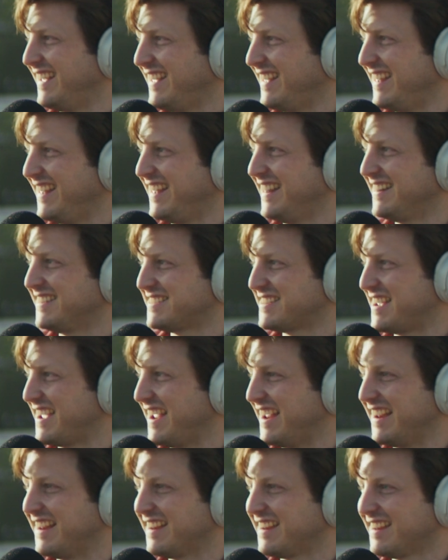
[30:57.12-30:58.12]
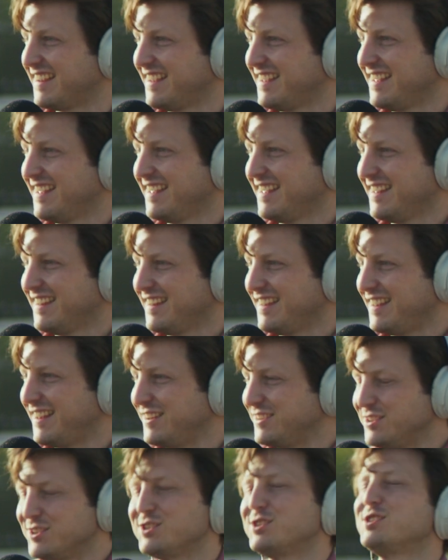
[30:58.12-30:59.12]
It's like,
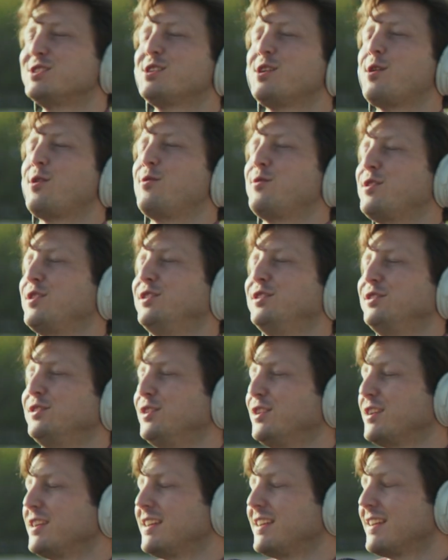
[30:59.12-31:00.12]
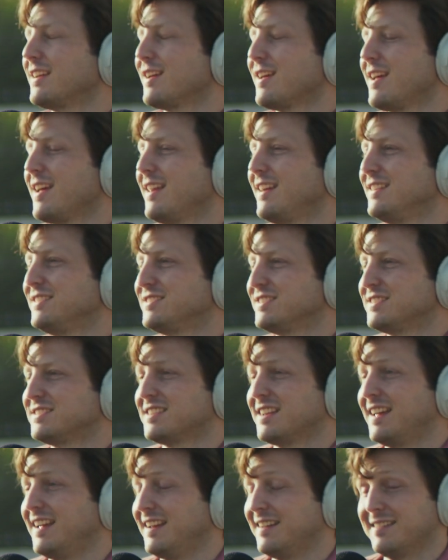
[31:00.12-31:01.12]
it's so good looking, and it's just
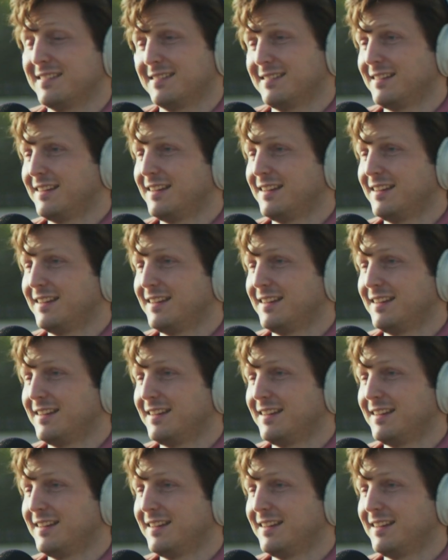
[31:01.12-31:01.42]
like,